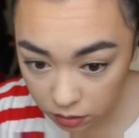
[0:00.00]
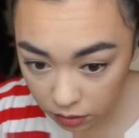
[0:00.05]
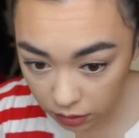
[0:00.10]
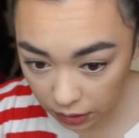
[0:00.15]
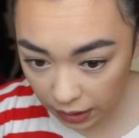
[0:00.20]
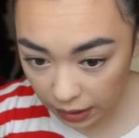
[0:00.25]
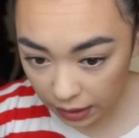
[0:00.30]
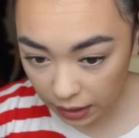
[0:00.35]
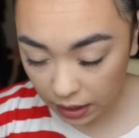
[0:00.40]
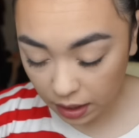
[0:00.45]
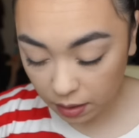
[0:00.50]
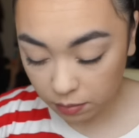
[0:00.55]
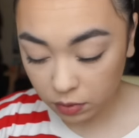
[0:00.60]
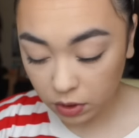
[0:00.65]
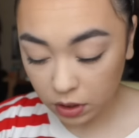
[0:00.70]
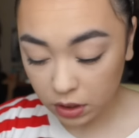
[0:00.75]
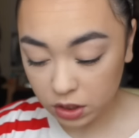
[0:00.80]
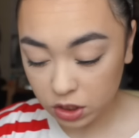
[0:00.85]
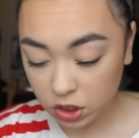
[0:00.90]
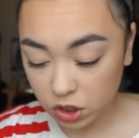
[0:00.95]
okay I'm
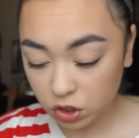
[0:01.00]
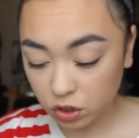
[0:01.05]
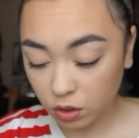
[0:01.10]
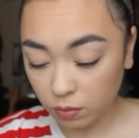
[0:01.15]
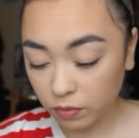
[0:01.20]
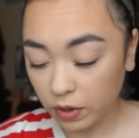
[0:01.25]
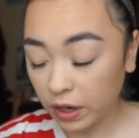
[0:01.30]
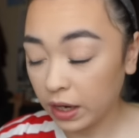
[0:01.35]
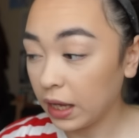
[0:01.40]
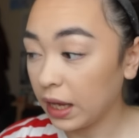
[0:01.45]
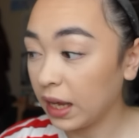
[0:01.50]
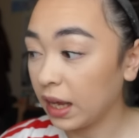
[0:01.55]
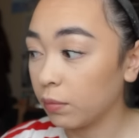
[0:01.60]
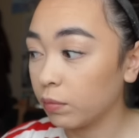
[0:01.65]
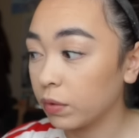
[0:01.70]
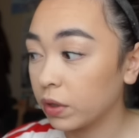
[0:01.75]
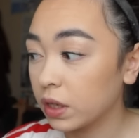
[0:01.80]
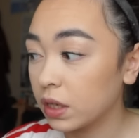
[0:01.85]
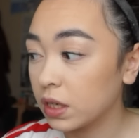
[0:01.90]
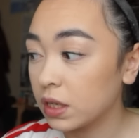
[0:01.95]
gonna stop right here
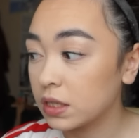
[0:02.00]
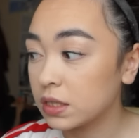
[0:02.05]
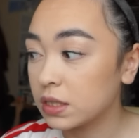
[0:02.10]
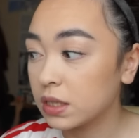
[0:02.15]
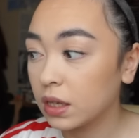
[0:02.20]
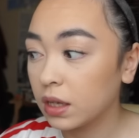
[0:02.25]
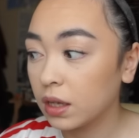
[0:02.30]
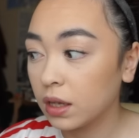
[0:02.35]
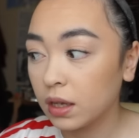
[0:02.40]
because